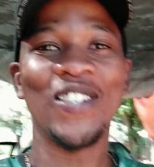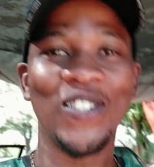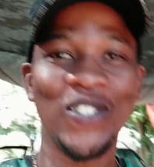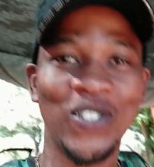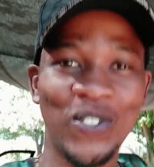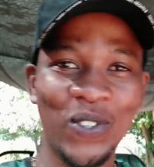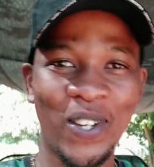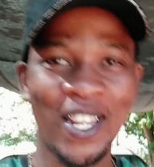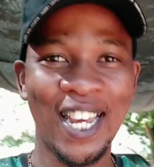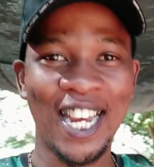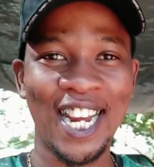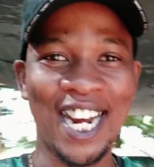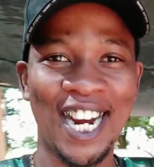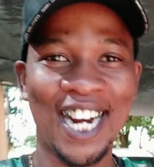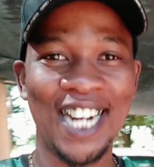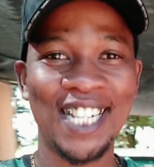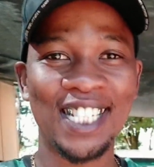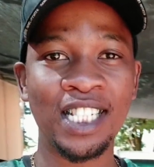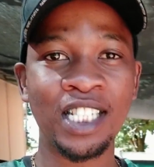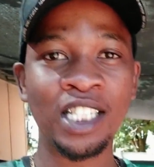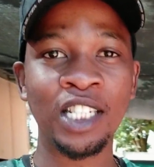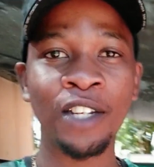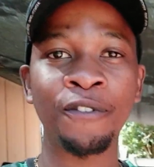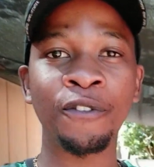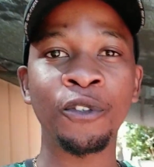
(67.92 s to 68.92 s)
So yeah,
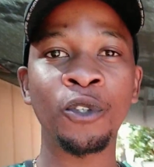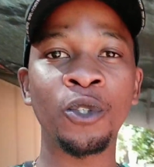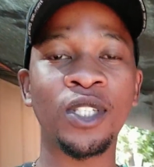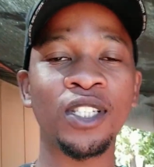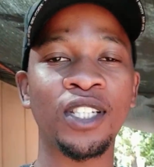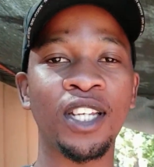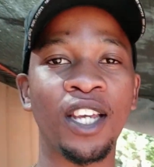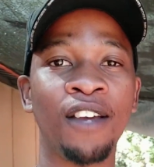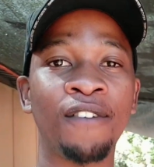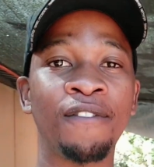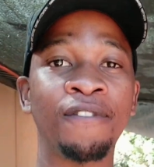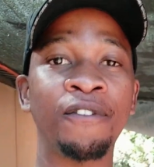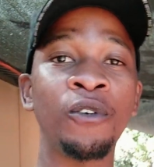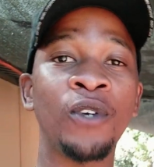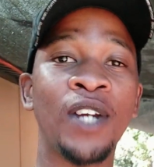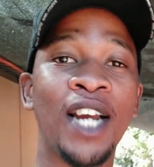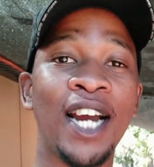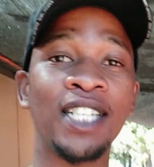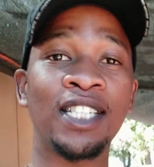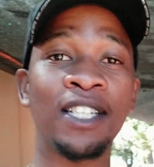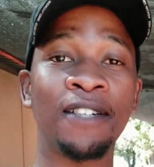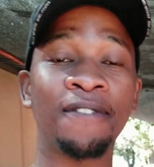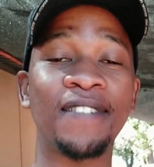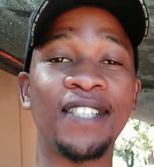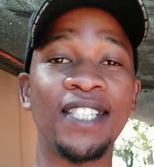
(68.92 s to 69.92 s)
guys, as if you
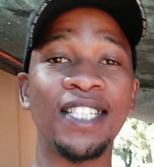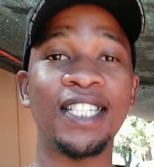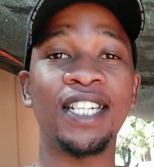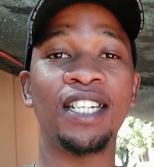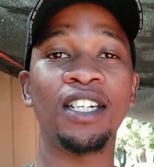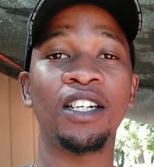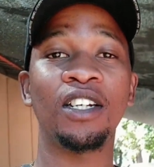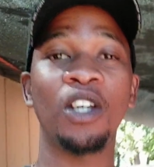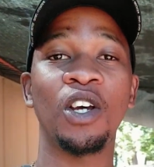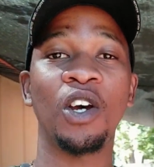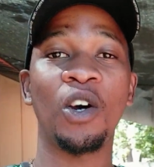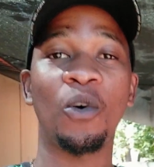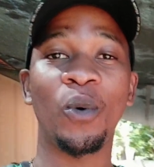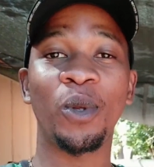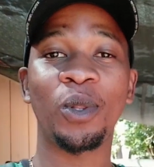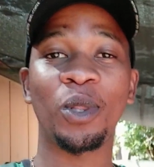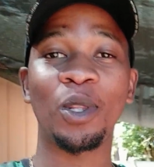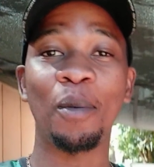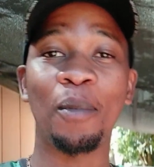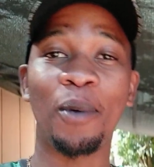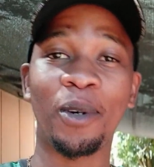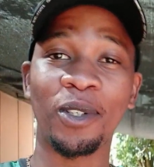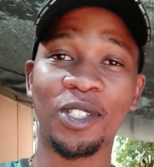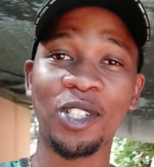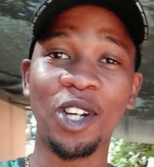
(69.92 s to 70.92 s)
guys have seen with
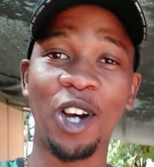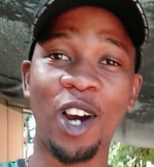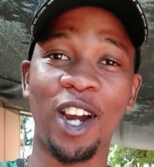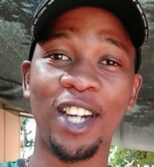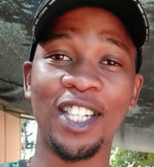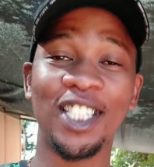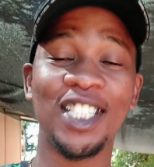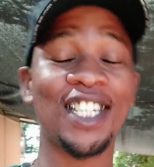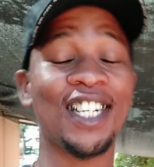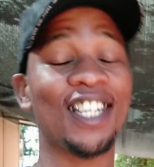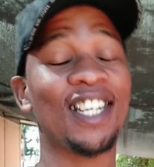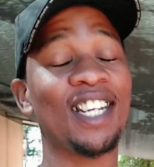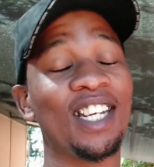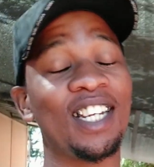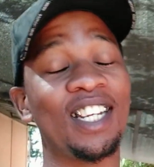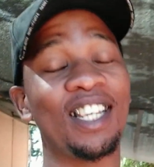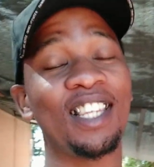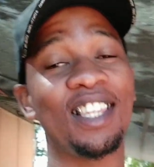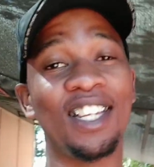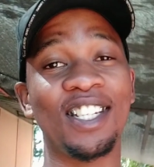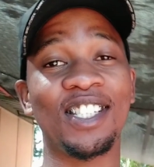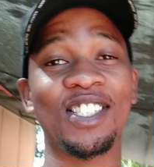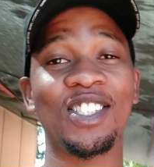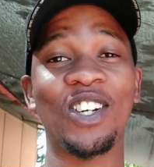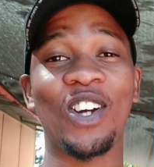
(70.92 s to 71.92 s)
the montage,
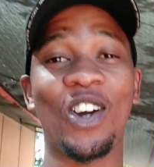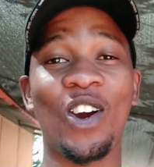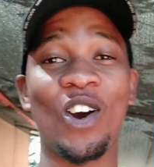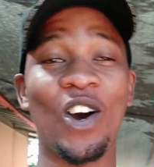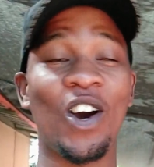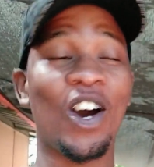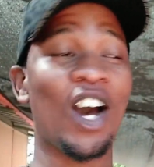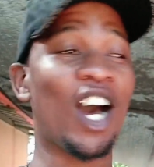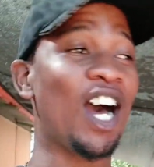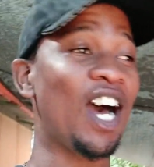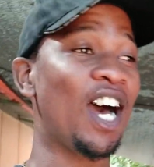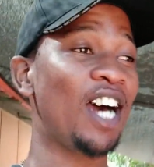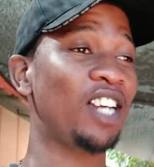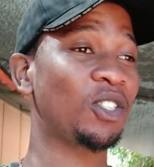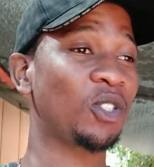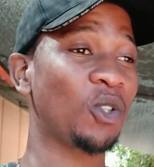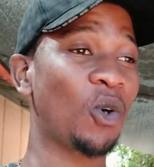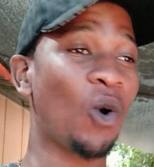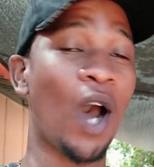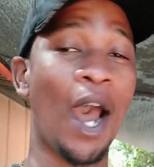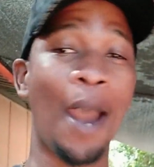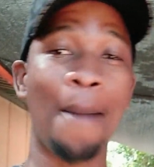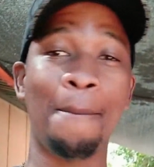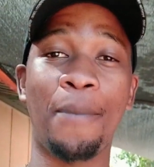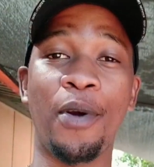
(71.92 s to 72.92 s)
that's the car.
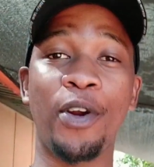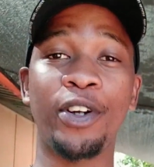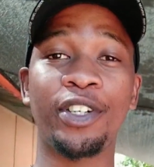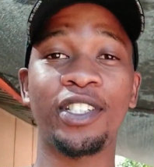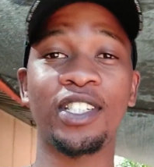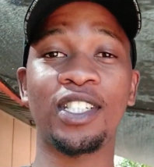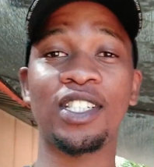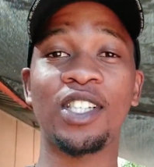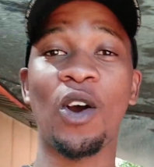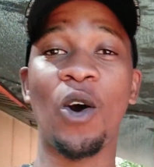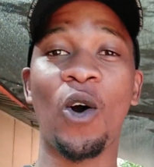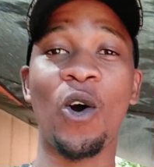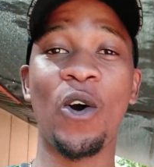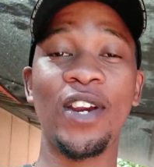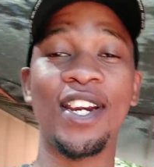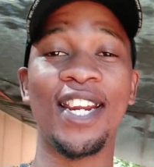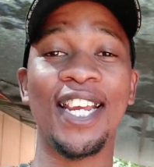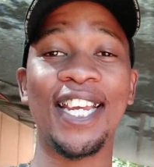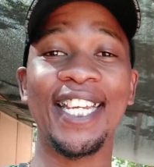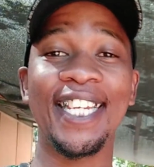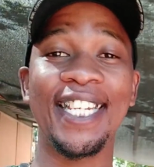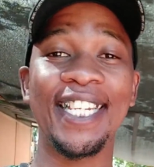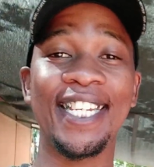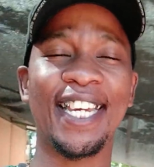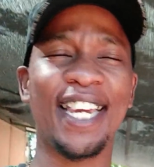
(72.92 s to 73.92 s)
So I purchased the
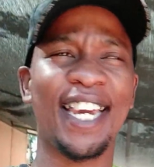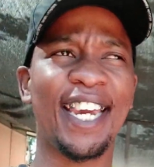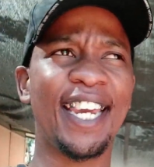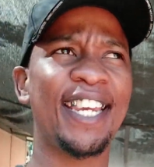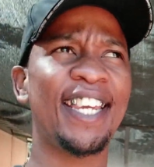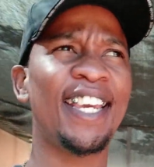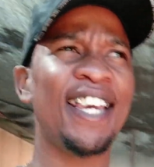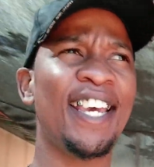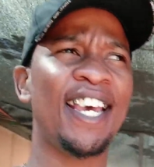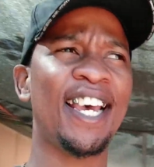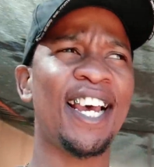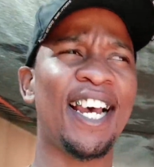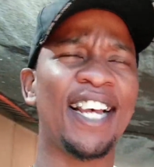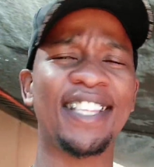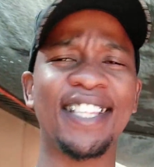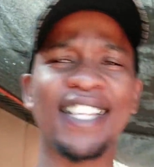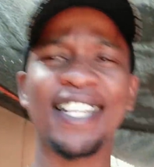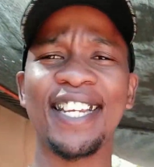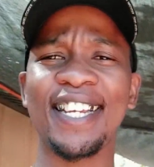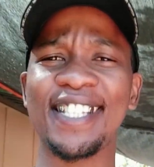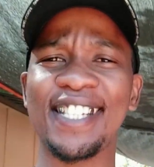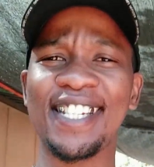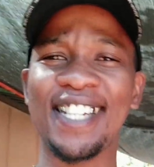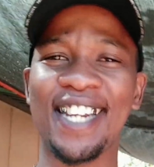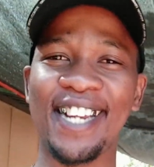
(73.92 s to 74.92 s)
Honda EK. I
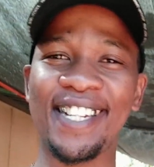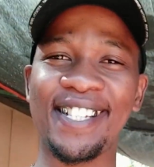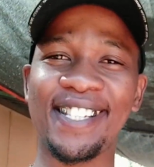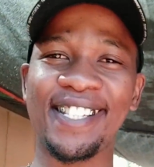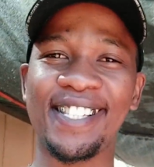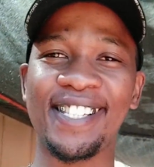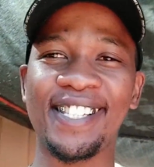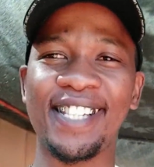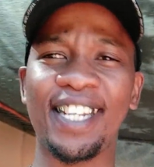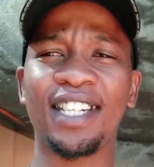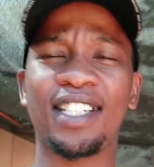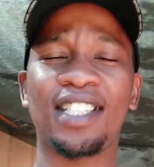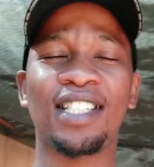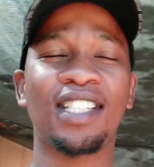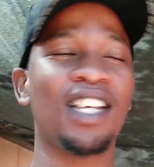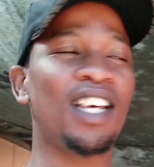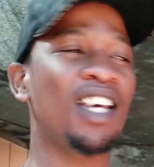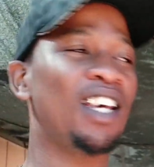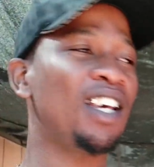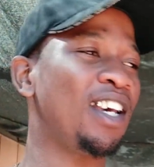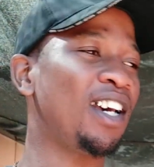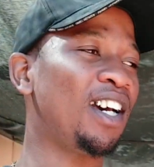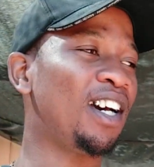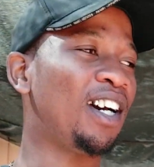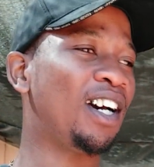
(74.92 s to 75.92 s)
think it's a 96.
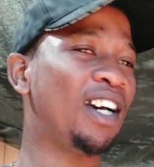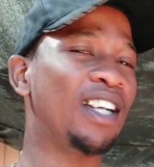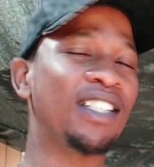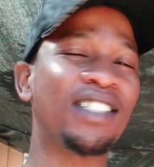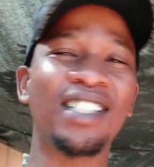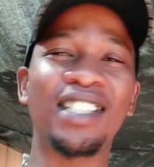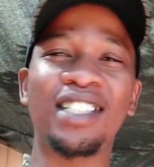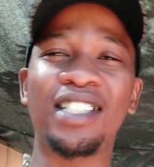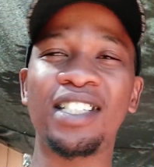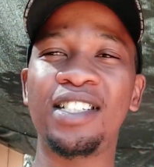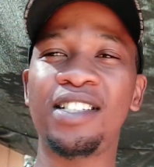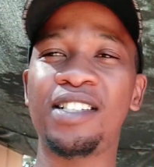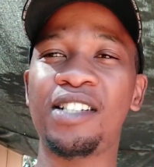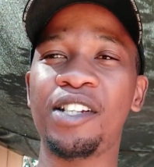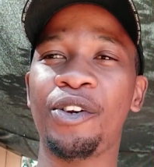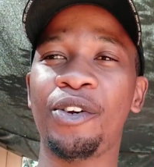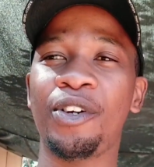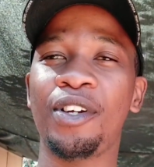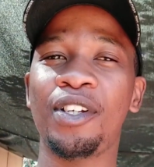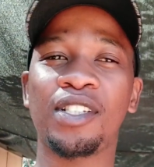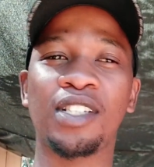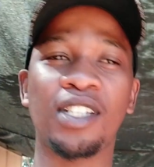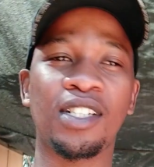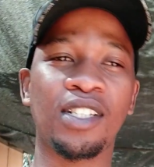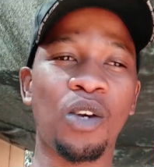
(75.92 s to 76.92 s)
It's a D
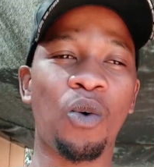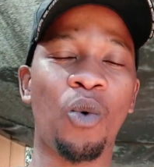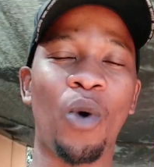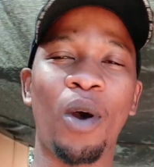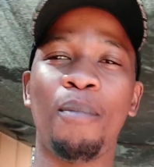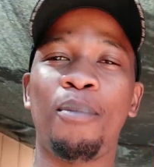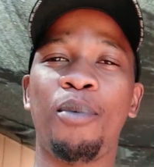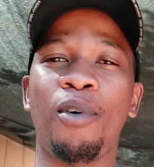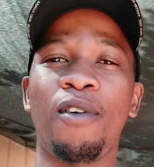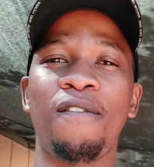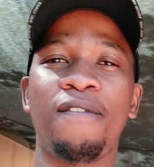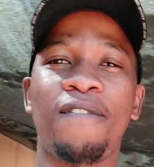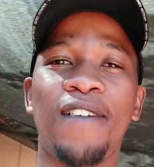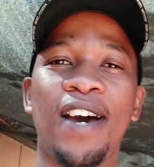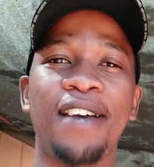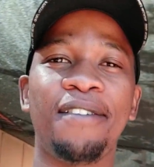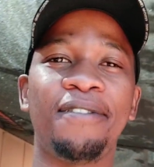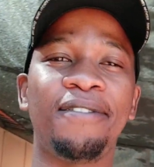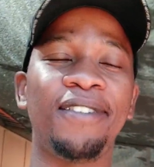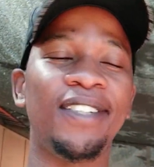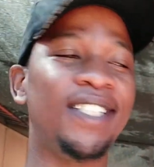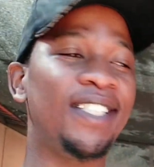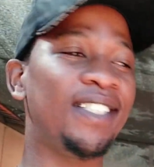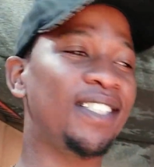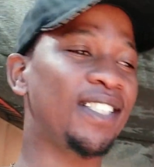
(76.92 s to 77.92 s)
series. It's a
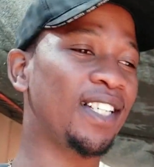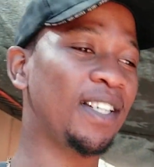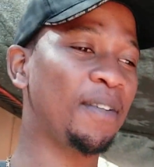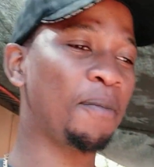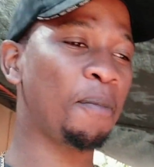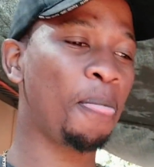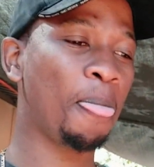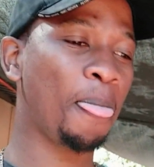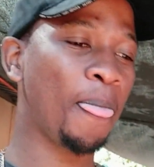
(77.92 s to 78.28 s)
1.5 liter.